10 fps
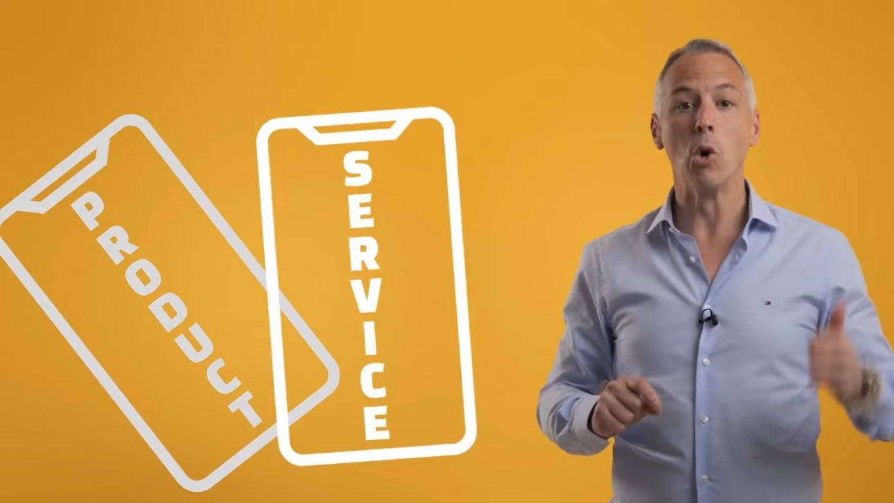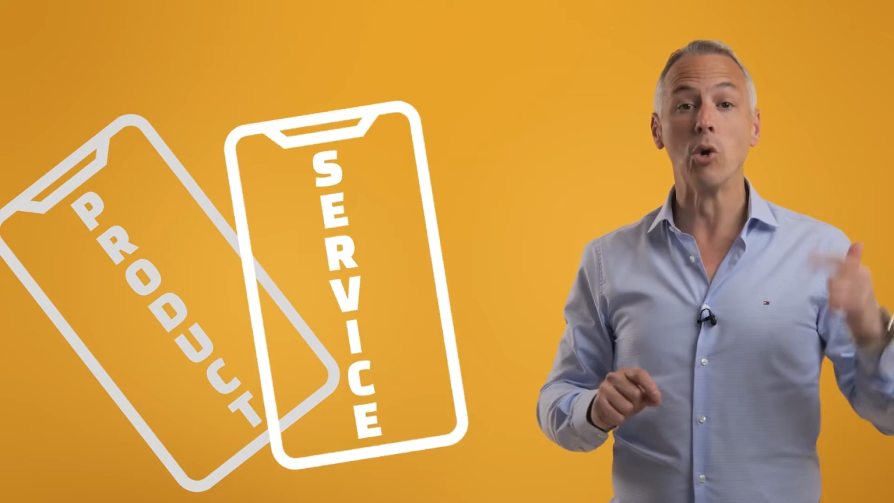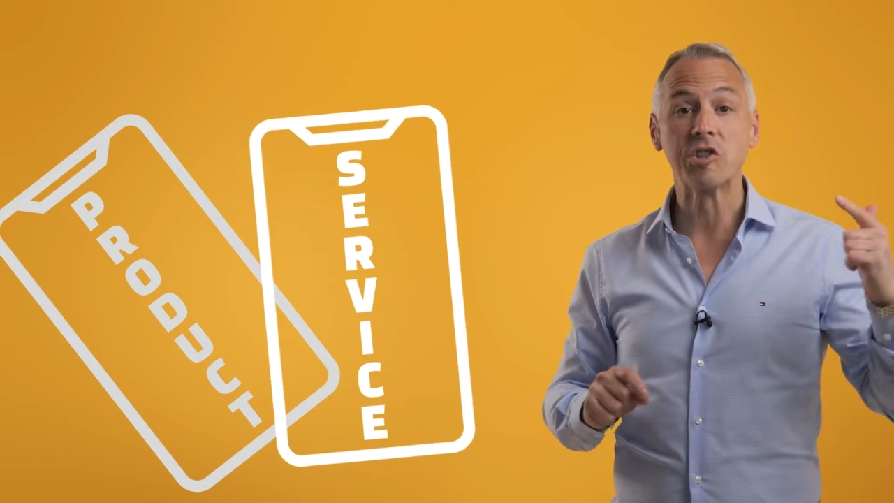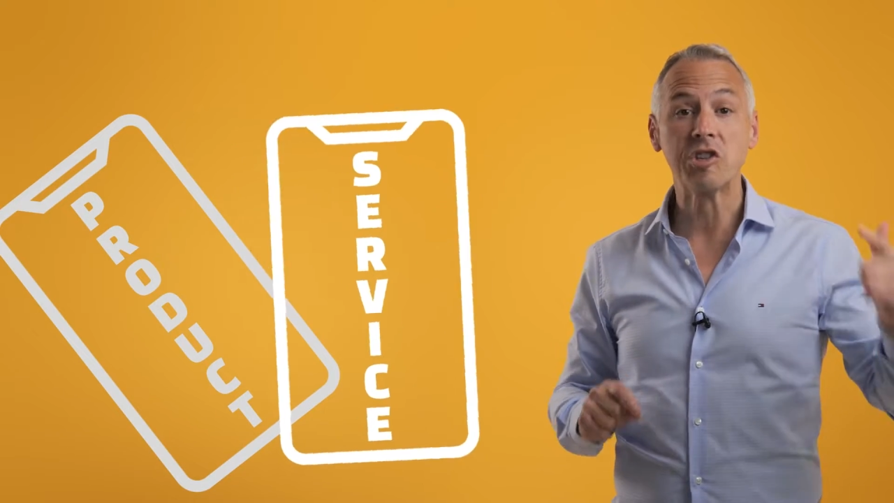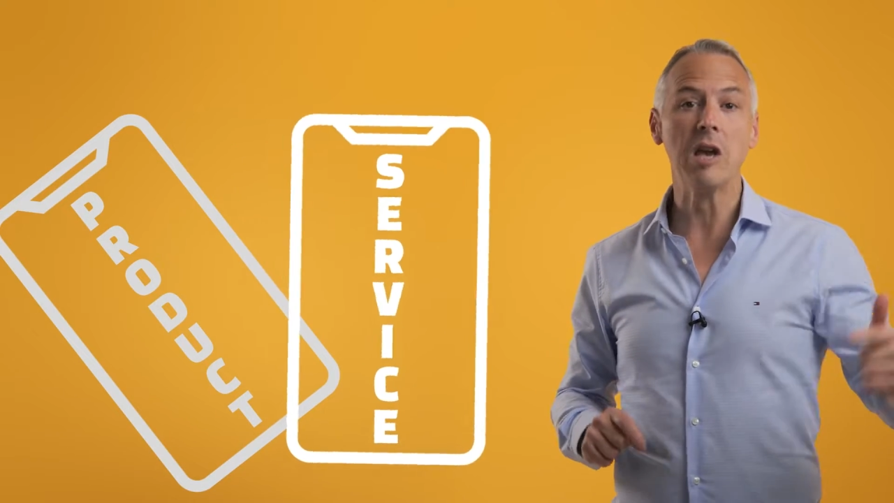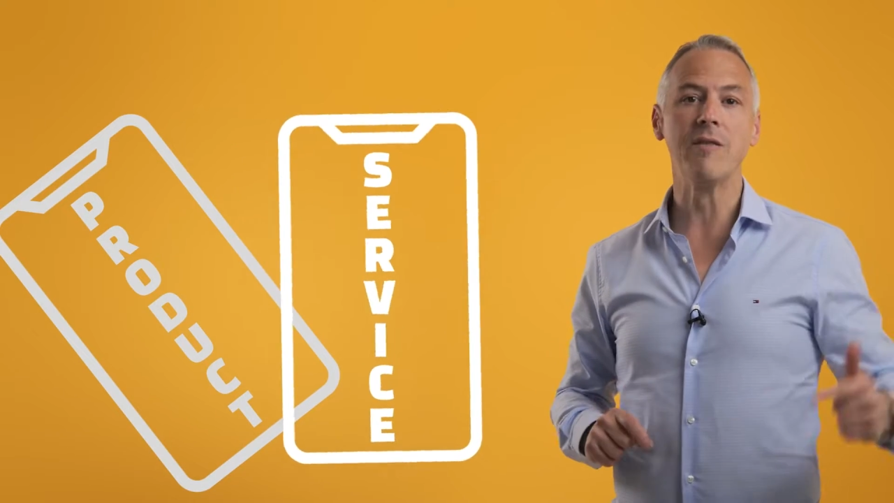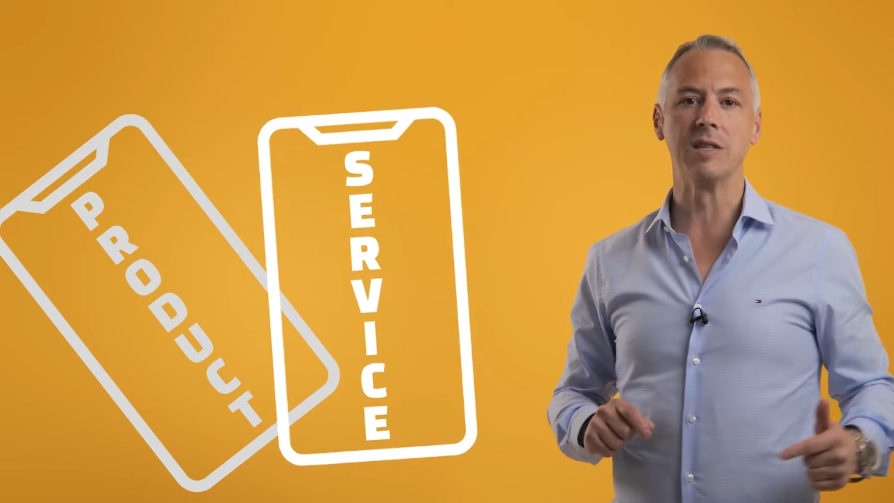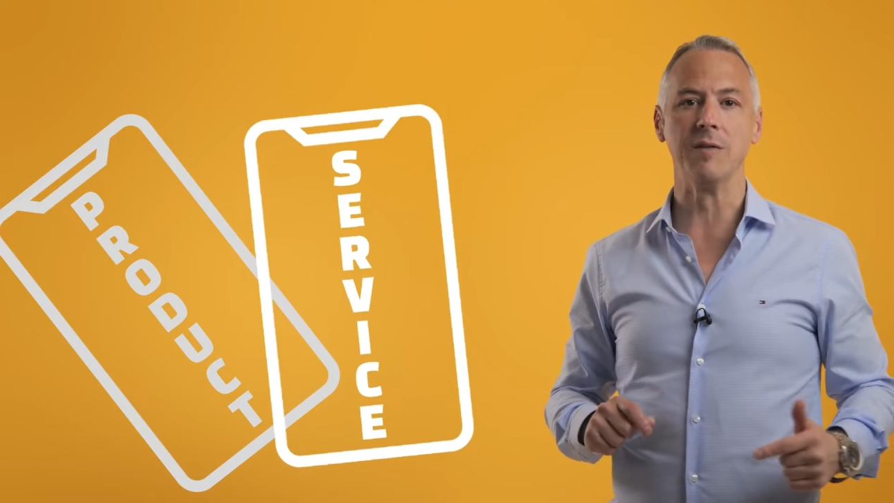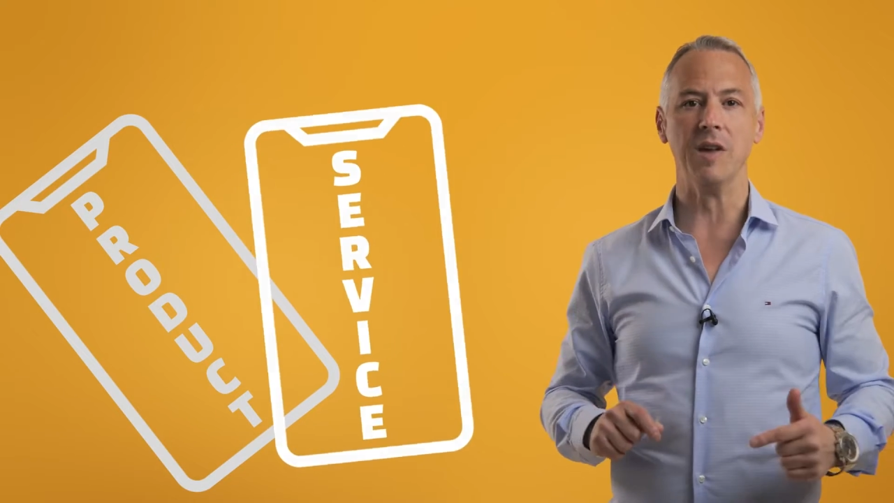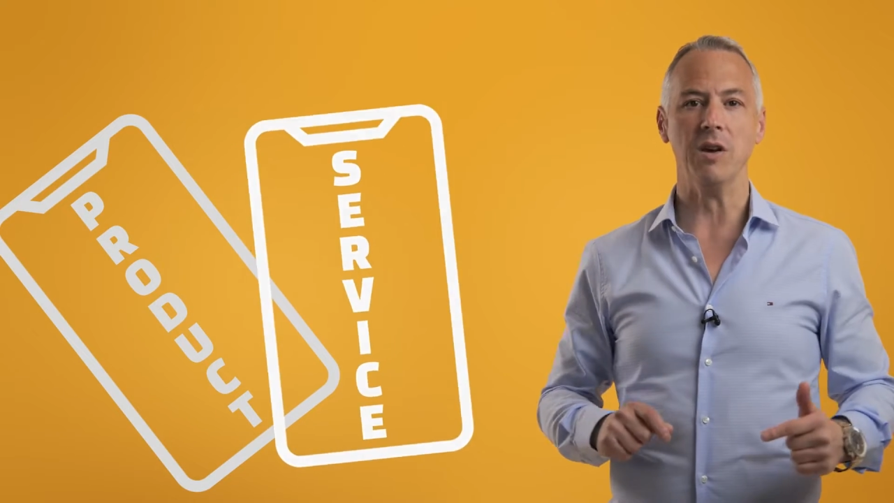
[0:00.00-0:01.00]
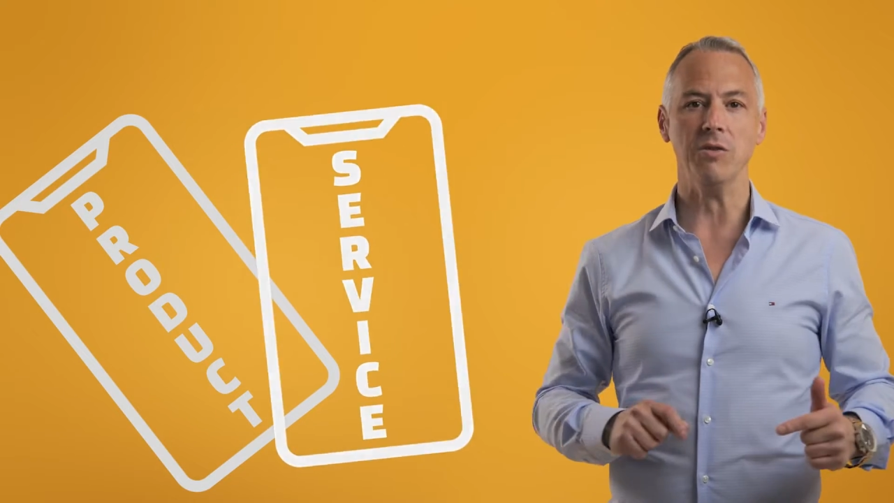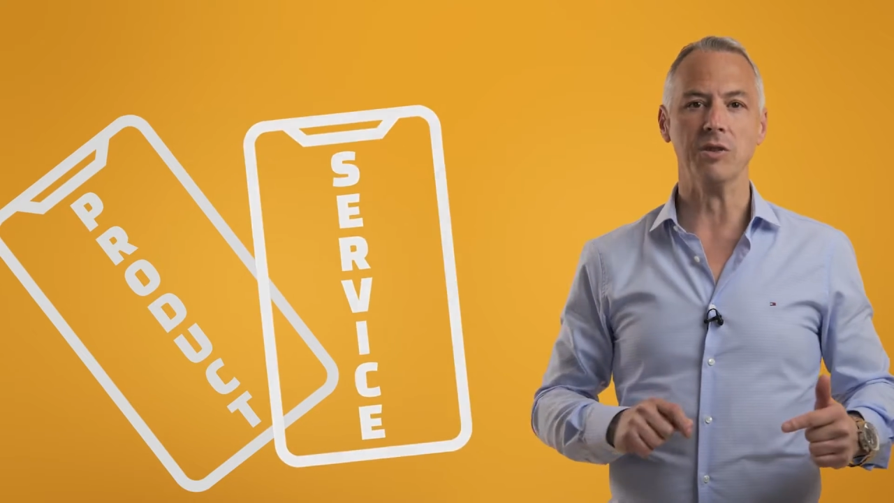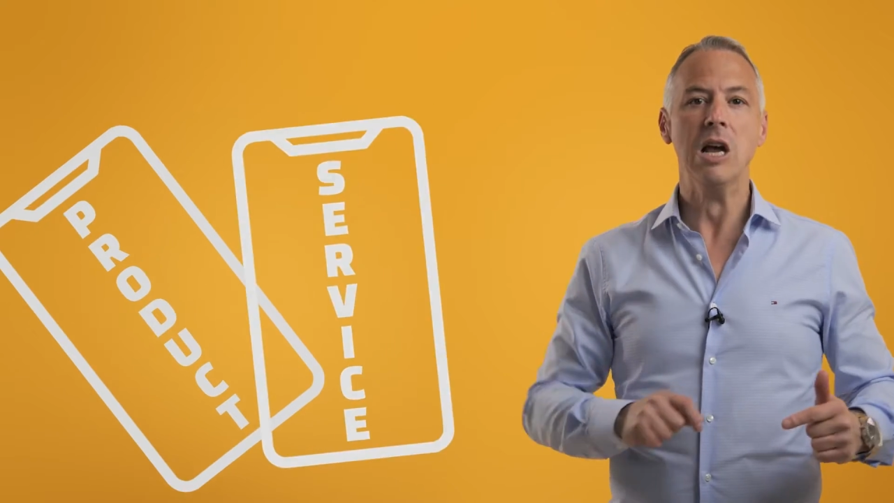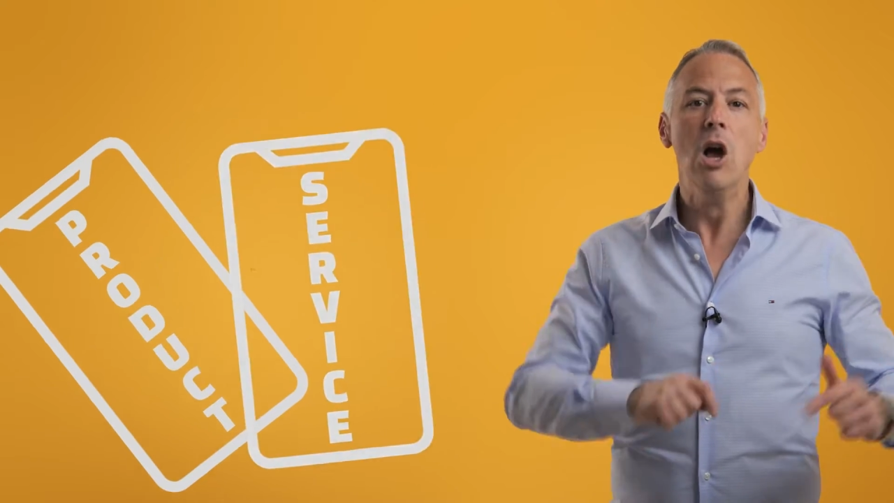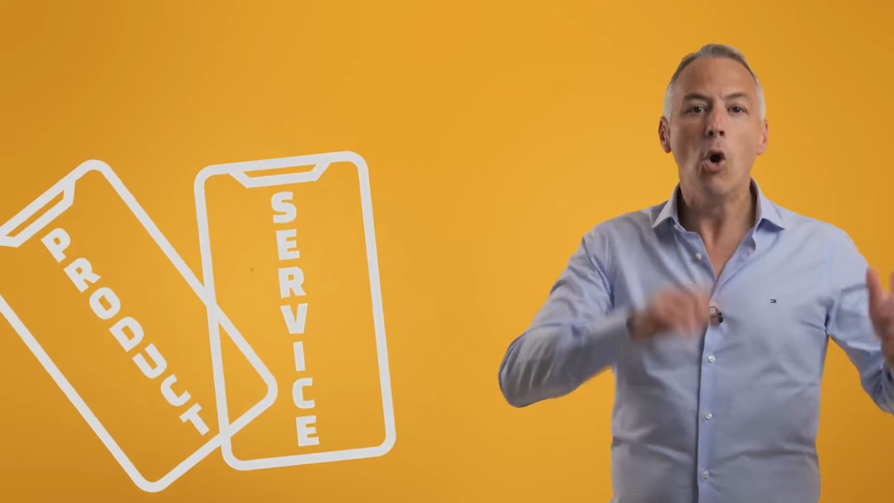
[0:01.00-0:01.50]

or service of those,